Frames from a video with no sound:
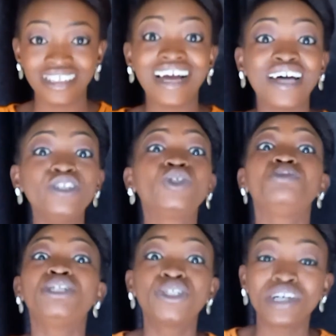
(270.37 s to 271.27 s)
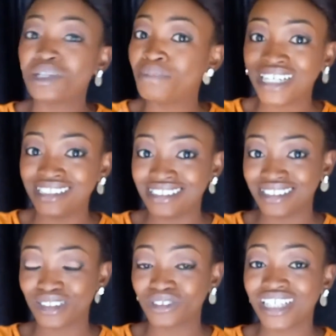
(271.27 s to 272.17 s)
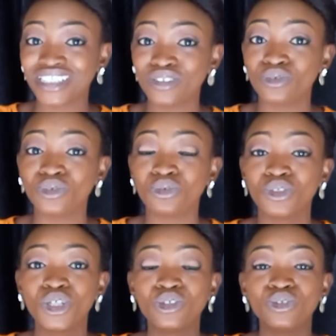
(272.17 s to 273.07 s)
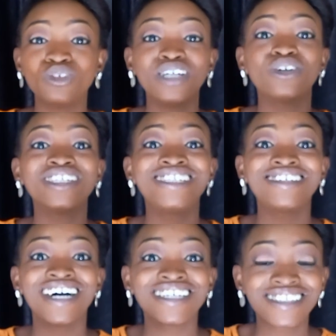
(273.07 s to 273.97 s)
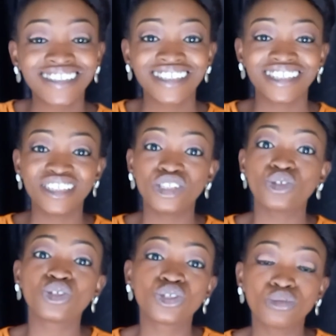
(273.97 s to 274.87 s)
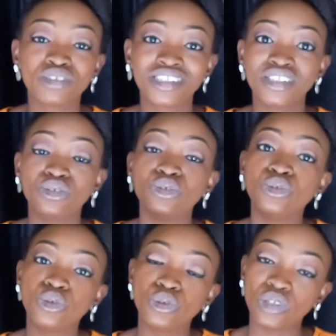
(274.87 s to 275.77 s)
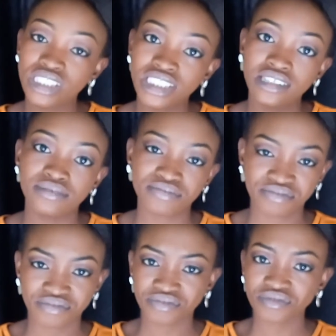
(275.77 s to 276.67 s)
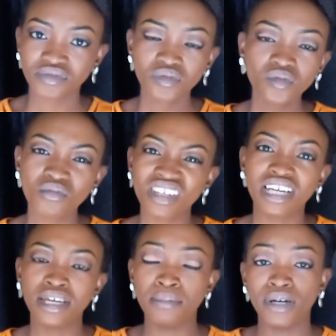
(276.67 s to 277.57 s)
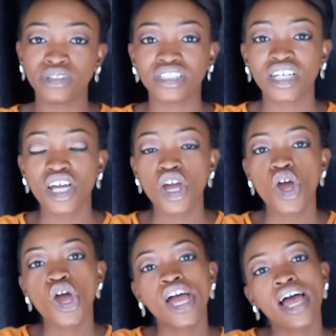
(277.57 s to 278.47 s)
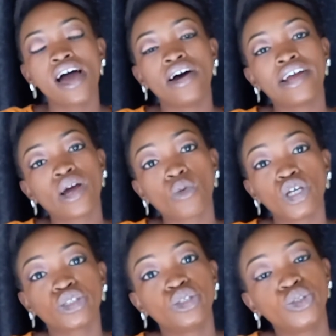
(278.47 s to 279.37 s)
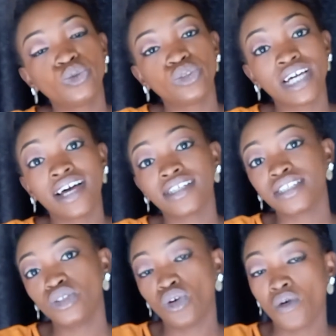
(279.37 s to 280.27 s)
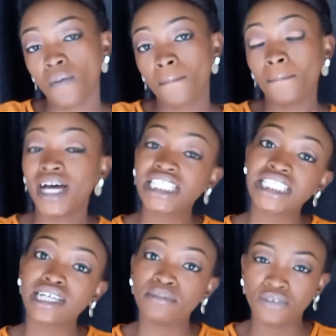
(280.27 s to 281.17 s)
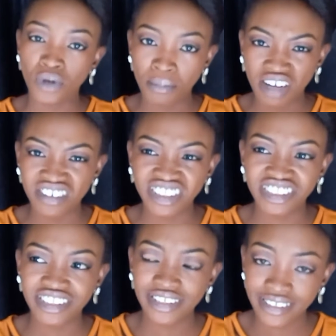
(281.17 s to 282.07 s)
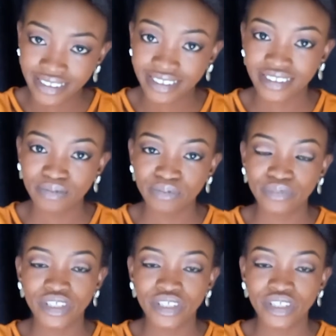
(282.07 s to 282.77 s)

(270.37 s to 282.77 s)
And you should be sure about this so that you are not dragged into something you know nothing about. Another question you should ask your partner before marriage is,